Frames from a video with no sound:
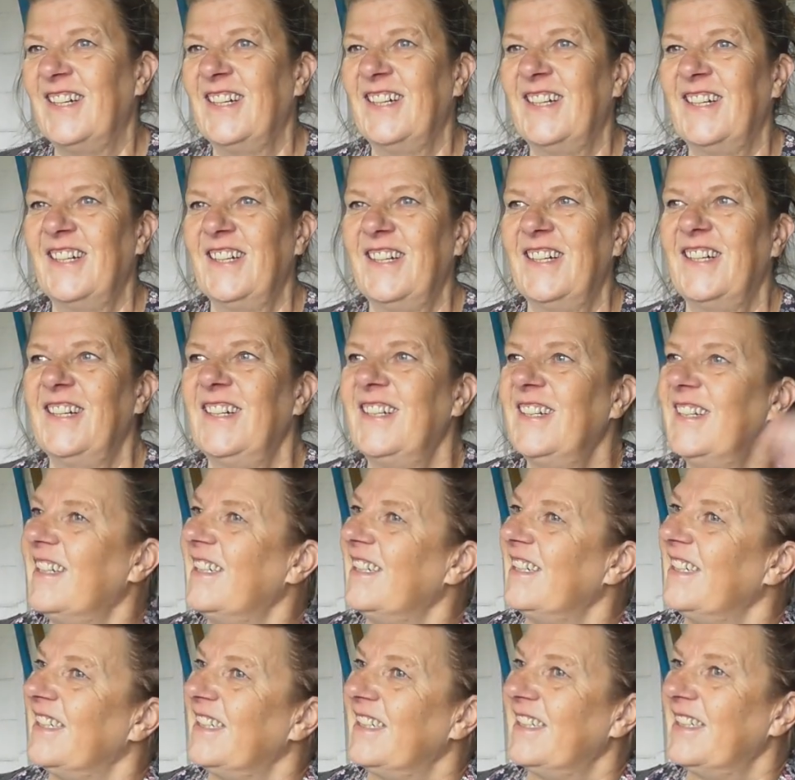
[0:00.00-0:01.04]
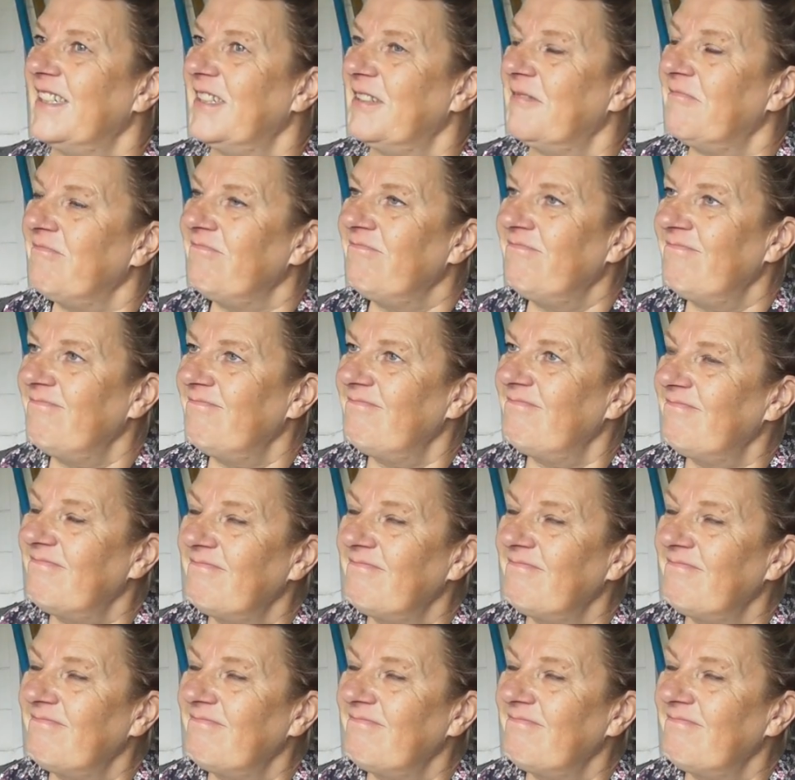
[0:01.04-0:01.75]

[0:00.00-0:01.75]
Nobody speaks.